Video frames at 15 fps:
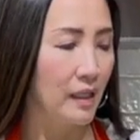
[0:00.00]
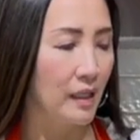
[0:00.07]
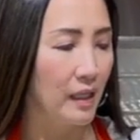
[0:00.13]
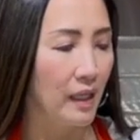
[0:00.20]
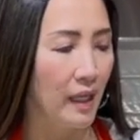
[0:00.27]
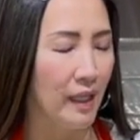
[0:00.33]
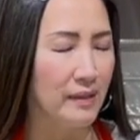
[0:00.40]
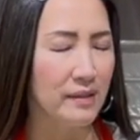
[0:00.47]

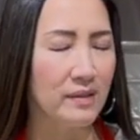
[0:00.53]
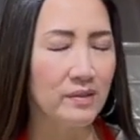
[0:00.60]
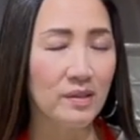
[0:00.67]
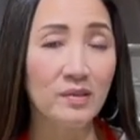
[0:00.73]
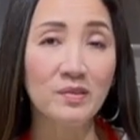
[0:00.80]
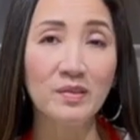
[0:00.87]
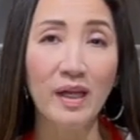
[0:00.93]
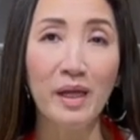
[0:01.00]
And then this
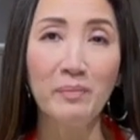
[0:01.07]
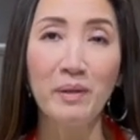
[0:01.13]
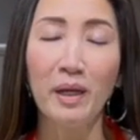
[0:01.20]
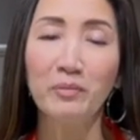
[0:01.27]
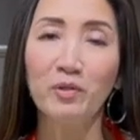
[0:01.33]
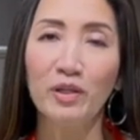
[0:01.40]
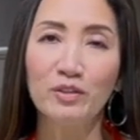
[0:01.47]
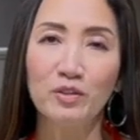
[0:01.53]
time, I'm
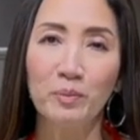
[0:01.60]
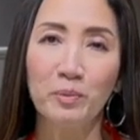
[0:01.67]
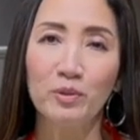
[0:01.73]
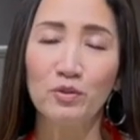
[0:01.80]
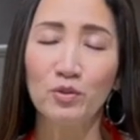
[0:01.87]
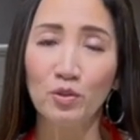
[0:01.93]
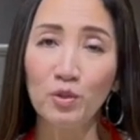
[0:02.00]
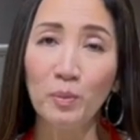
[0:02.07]
going to
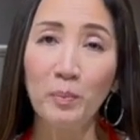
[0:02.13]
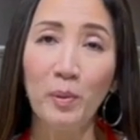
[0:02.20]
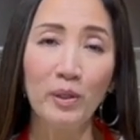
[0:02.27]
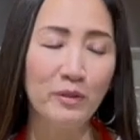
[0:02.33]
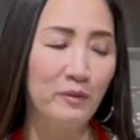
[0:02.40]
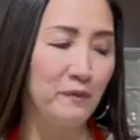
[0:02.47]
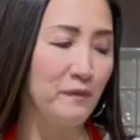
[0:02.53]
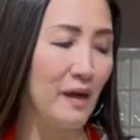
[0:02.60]
put
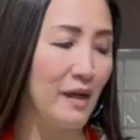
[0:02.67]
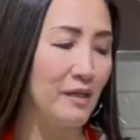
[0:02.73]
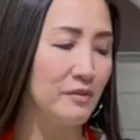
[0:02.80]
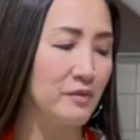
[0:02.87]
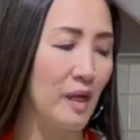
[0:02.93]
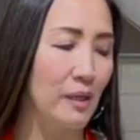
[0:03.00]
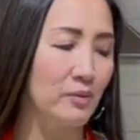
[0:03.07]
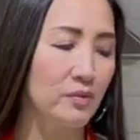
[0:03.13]

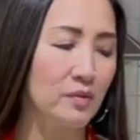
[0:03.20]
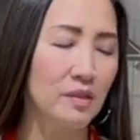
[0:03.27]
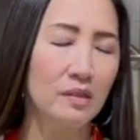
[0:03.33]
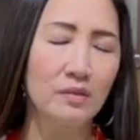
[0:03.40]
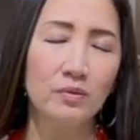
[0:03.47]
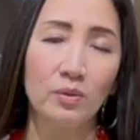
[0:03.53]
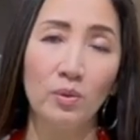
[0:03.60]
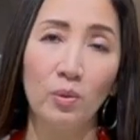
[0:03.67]
2.5
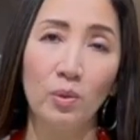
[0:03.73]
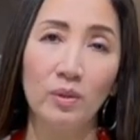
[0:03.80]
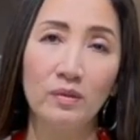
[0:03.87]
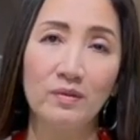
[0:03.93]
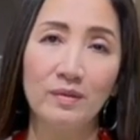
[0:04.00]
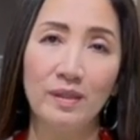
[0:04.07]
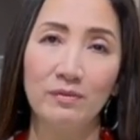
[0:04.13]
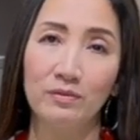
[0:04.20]
ounces or
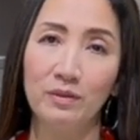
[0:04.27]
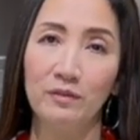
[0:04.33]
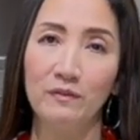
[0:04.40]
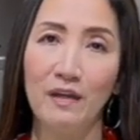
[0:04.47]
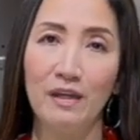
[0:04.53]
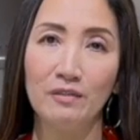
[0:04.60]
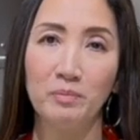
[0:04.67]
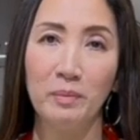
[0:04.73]

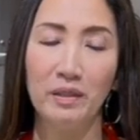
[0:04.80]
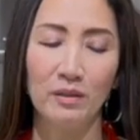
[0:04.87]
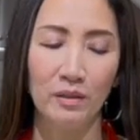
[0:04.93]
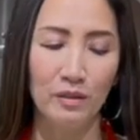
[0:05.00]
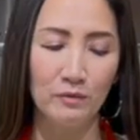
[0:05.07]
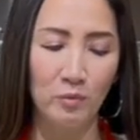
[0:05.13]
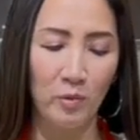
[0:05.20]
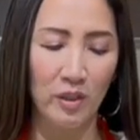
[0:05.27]
75 ml
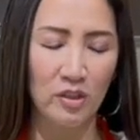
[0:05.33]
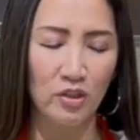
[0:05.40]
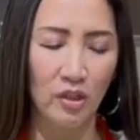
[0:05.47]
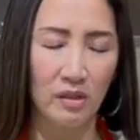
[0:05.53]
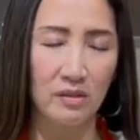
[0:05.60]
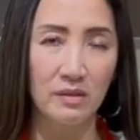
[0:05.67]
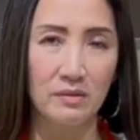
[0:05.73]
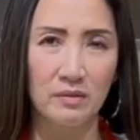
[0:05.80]
of white
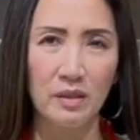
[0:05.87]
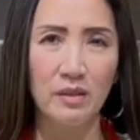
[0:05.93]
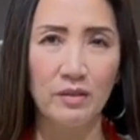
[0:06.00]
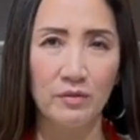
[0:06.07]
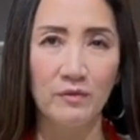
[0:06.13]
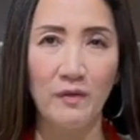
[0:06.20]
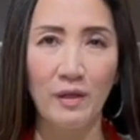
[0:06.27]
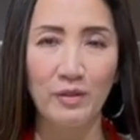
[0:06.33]
chocolate.
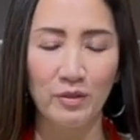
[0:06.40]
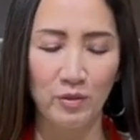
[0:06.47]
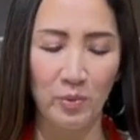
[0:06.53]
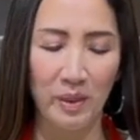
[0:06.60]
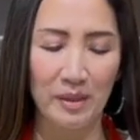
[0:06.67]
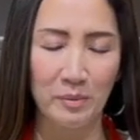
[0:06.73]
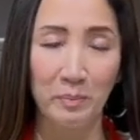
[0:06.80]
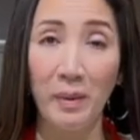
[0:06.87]
It's very
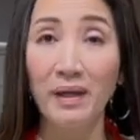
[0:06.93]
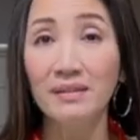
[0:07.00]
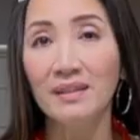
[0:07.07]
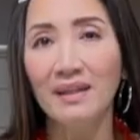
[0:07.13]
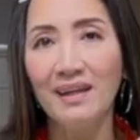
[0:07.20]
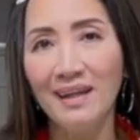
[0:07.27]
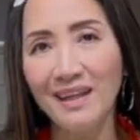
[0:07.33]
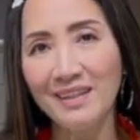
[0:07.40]
sweet, but
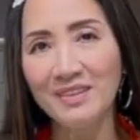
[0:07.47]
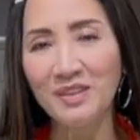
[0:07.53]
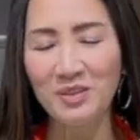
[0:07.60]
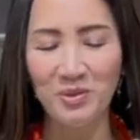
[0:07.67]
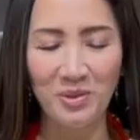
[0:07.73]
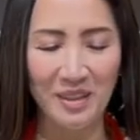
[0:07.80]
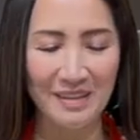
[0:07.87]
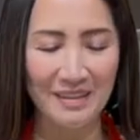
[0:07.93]
it's a
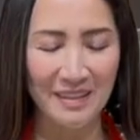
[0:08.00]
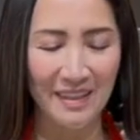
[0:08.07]
treat.